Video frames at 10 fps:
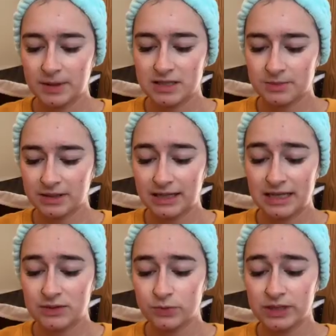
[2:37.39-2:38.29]
to split it.
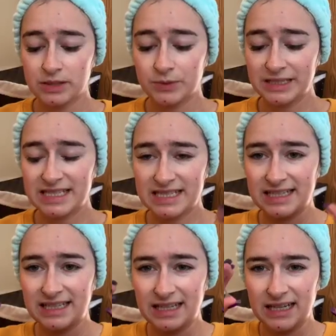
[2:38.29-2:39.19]
It's really, really
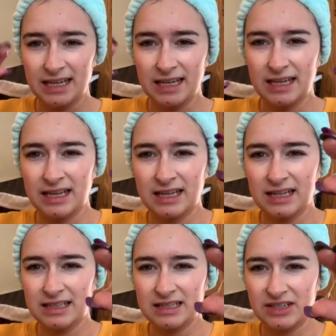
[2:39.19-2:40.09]
sticky.
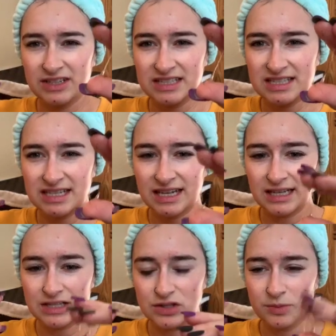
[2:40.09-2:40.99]
So you can see it.
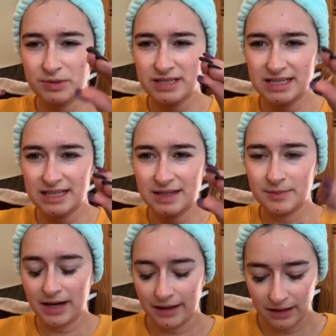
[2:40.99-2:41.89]
It's super sticky, but
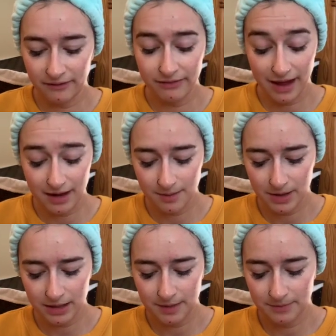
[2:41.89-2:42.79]
I love that
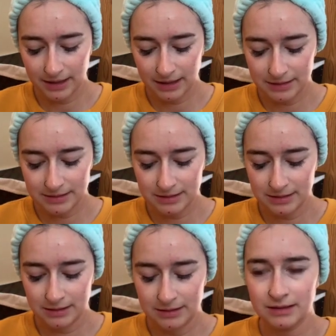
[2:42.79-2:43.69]
about it because
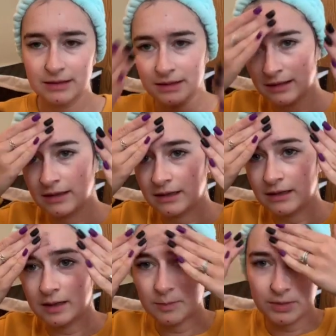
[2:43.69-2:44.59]

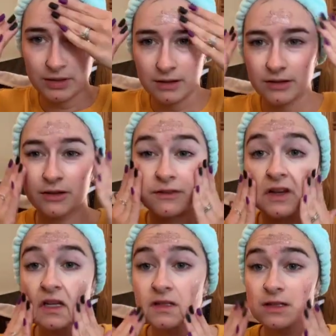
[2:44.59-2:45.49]
you put it on your
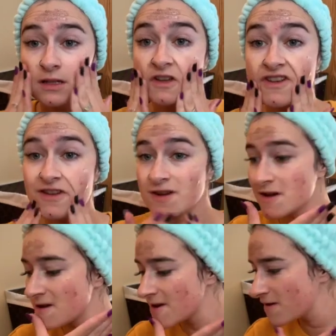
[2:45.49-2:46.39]
face,
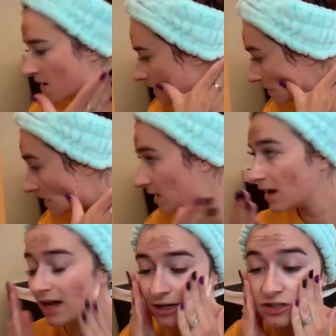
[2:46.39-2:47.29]
and then
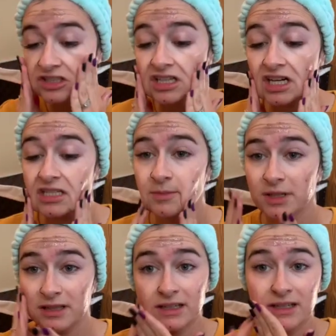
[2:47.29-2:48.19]
actually I
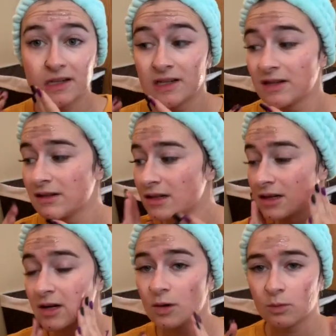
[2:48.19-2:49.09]
typically
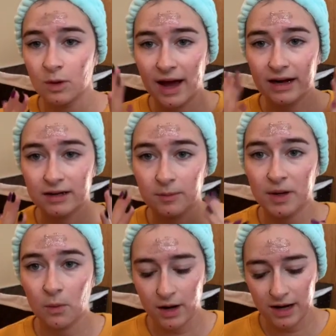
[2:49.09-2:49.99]
will add a little bit
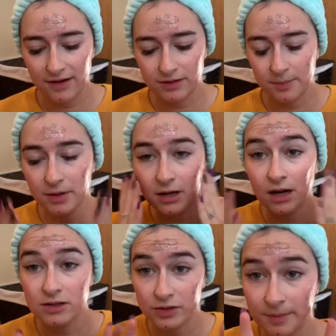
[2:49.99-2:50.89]
of water after I put it
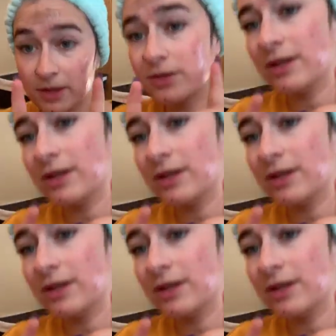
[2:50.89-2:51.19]
on. So let me go do